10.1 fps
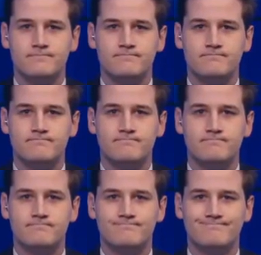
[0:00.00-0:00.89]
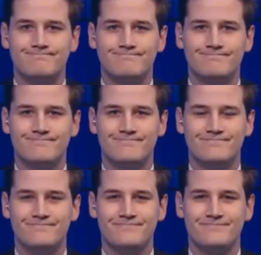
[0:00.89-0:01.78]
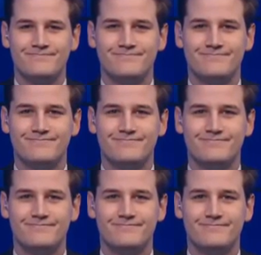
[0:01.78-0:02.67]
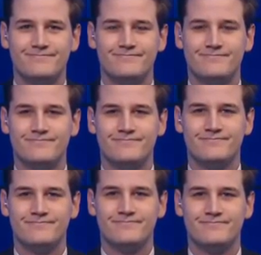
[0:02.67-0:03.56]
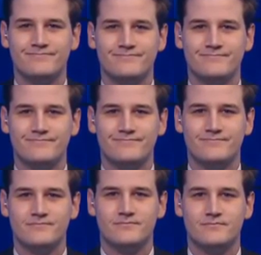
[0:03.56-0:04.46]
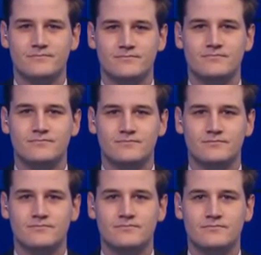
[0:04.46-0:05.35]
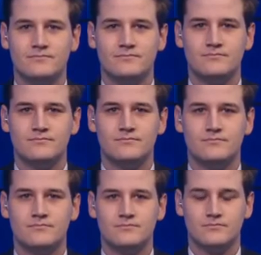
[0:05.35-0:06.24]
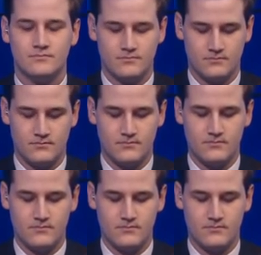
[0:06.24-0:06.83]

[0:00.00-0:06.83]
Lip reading: No words are spoken by the person on screen.